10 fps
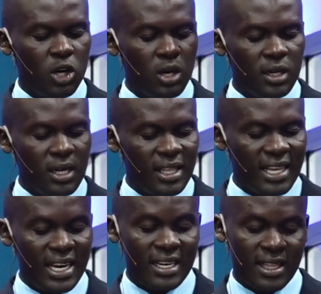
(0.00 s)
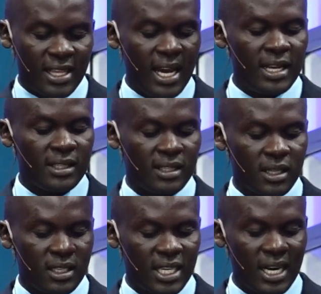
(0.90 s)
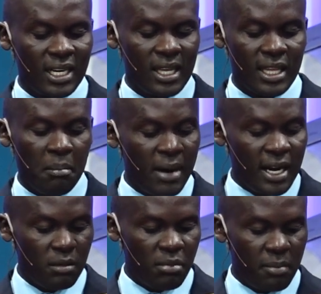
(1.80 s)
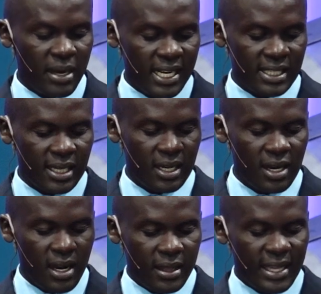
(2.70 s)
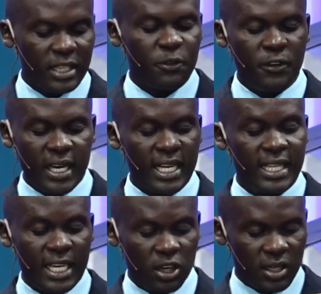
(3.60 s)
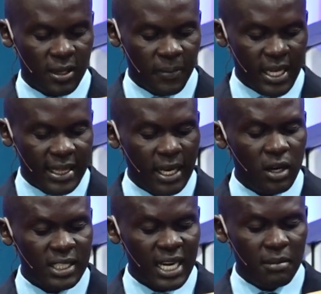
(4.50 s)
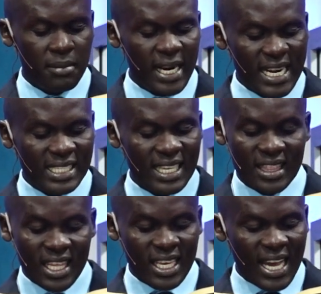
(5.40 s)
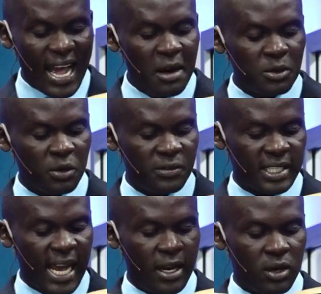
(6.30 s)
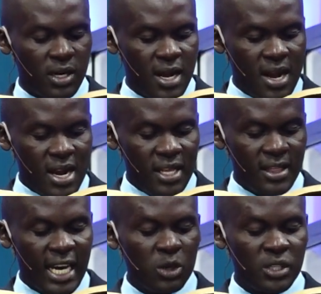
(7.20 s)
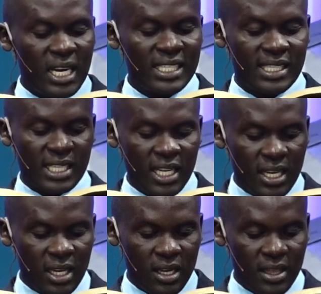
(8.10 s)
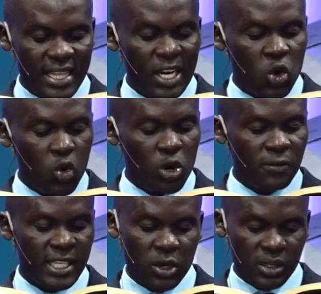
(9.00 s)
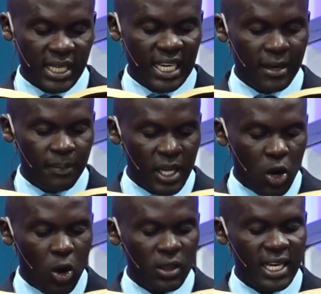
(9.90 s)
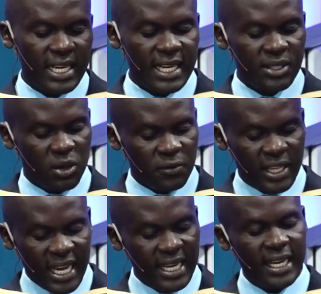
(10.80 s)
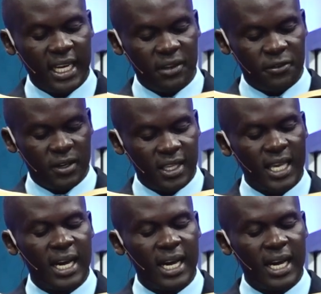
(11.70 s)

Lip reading: Behold, that thus shall the man be blessed that feareth the Lord. The Lord shall bless thee out of Zion, and thou shalt see the good of Jerusalem all the days of thy life.